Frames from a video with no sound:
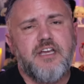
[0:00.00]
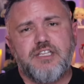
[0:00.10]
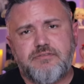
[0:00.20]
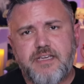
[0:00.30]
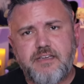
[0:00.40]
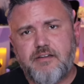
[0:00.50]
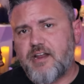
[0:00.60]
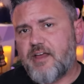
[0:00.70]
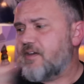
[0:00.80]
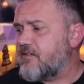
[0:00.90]
so we can go
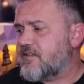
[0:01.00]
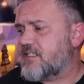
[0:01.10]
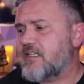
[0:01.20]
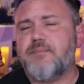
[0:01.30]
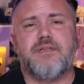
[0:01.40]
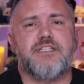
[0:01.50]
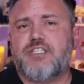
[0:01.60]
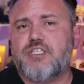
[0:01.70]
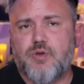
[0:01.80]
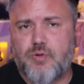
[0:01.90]
down there and sleep and
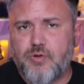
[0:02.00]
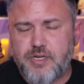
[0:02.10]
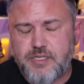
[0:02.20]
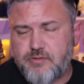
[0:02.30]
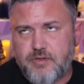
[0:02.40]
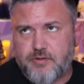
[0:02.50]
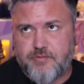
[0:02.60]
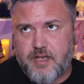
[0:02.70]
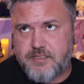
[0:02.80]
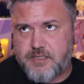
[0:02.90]
snore and do little
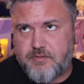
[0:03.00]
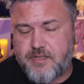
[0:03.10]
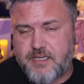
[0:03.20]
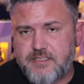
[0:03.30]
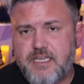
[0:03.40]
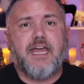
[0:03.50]
Roscoe things.